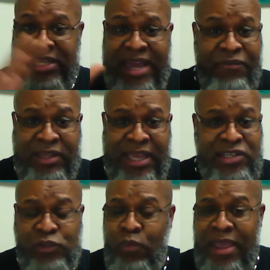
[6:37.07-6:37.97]
everything
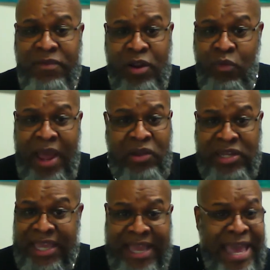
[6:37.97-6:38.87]
just waving around
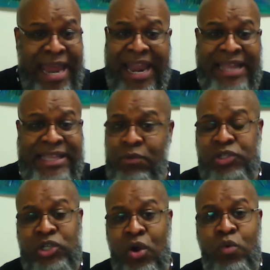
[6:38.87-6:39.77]
looking like there
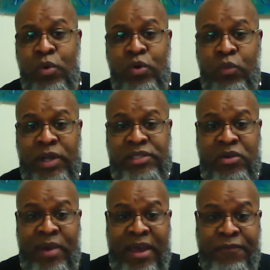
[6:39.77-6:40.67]
was no wound
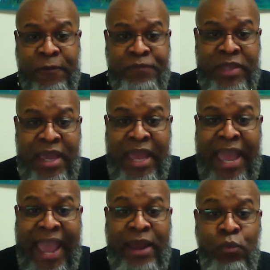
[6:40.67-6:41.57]
whatsoever.
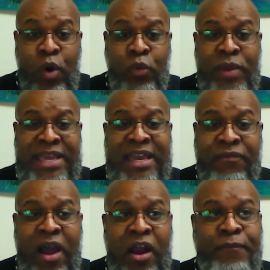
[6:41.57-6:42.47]
And what we
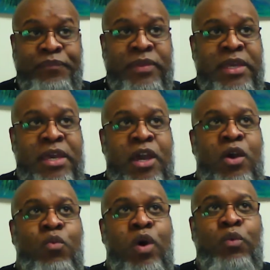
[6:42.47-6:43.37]

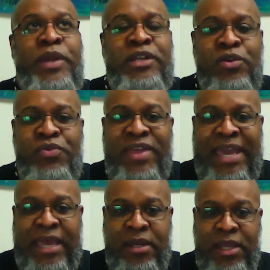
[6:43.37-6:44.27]
do
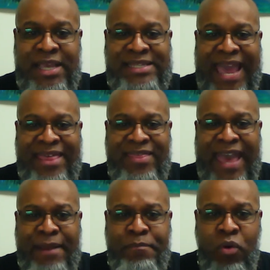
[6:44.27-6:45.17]
then is at
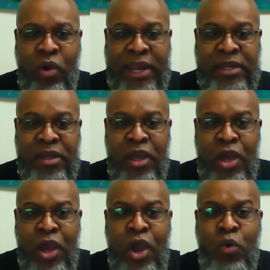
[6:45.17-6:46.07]
that point,
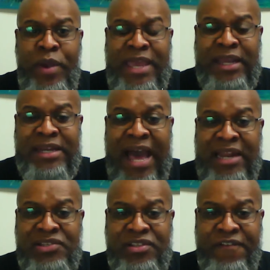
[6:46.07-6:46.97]
we
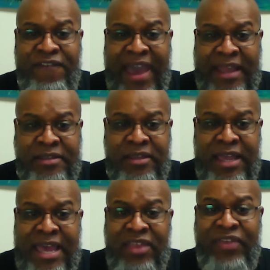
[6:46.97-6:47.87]
acknowledge the fact
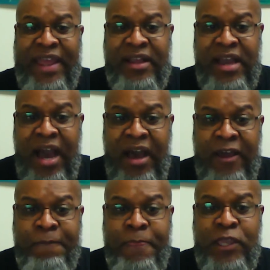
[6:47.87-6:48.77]
that
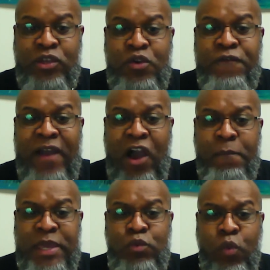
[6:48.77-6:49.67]
God, you found
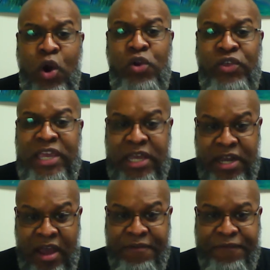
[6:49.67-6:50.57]
me worthy
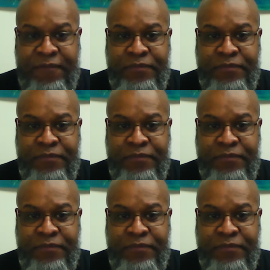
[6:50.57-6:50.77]
enough